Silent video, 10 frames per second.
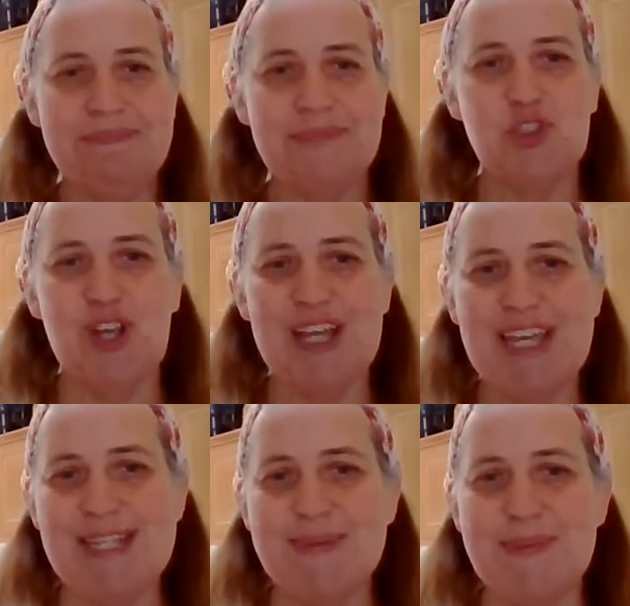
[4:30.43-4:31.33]
try
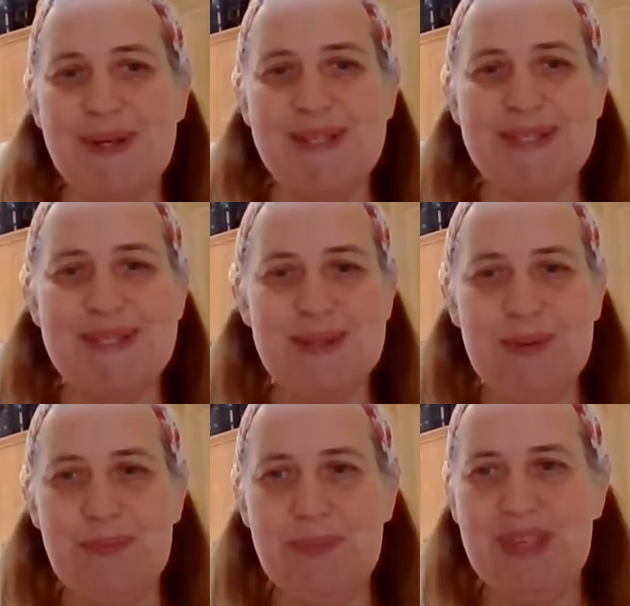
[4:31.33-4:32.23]
it as well,
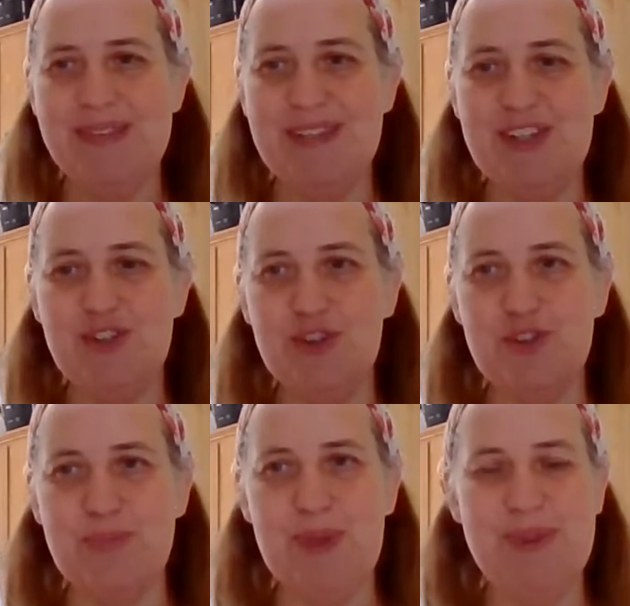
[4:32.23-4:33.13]
so he's going to
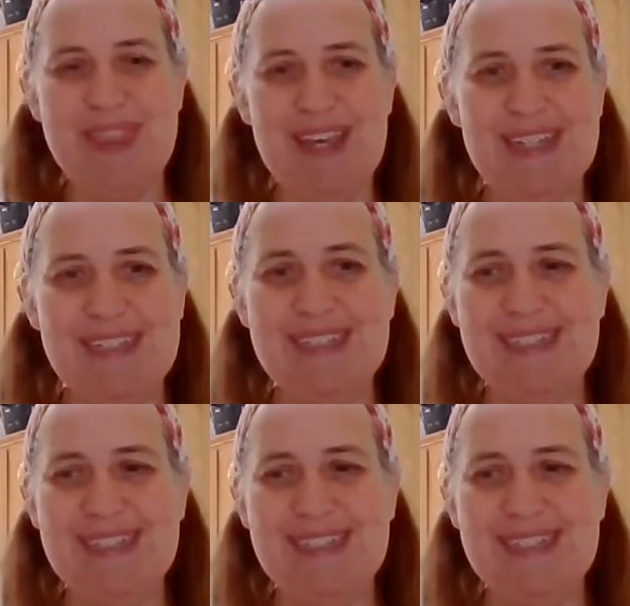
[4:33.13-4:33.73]
torture me with that.